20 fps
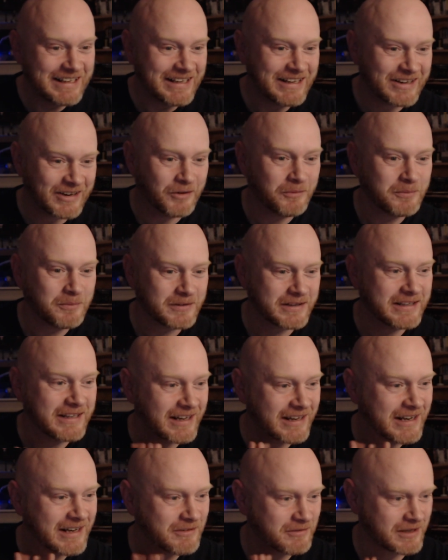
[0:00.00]
Hopefully I
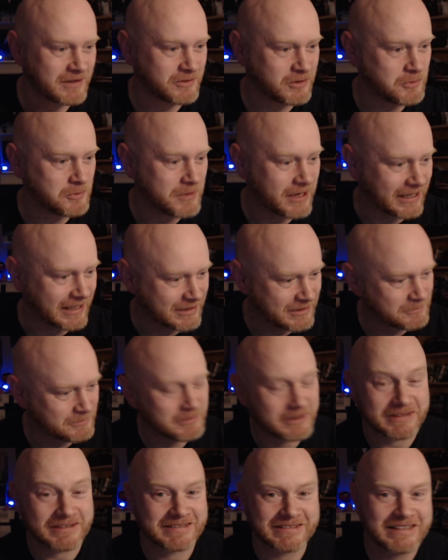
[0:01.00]
never have to go back, but
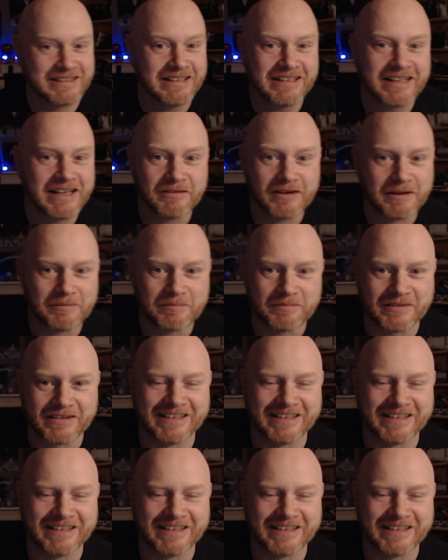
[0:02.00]
it'll never happen.